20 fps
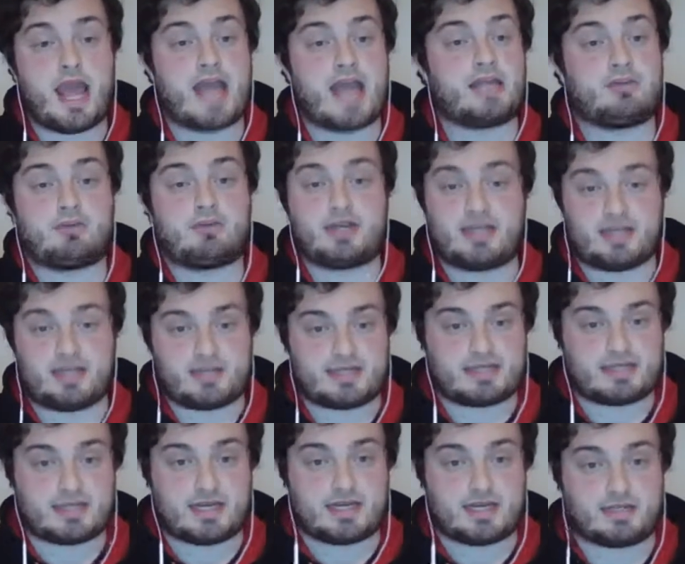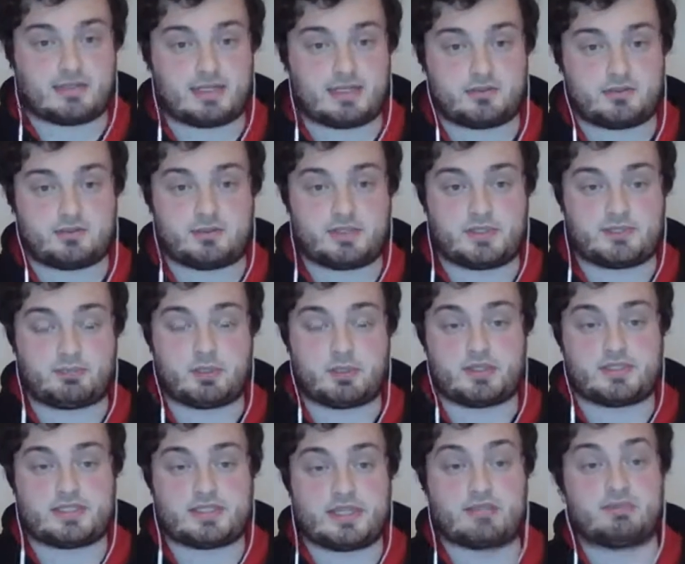anywhere near the starting lineup at this
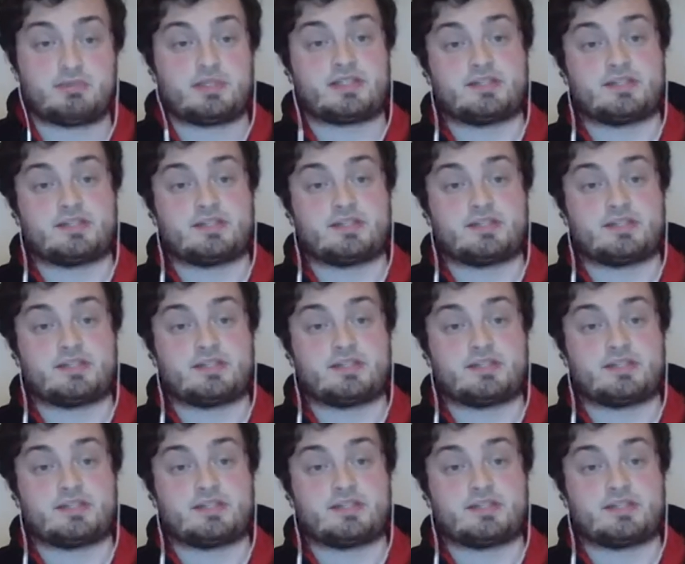point in time,